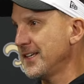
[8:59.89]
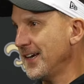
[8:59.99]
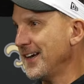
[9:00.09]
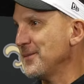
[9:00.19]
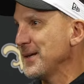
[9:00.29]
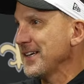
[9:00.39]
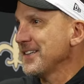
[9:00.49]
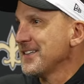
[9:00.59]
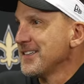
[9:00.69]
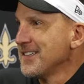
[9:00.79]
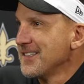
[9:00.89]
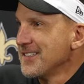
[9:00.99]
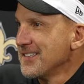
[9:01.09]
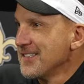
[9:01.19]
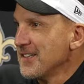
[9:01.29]
Yeah, man.
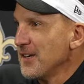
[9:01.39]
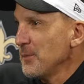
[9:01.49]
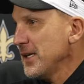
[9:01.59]
I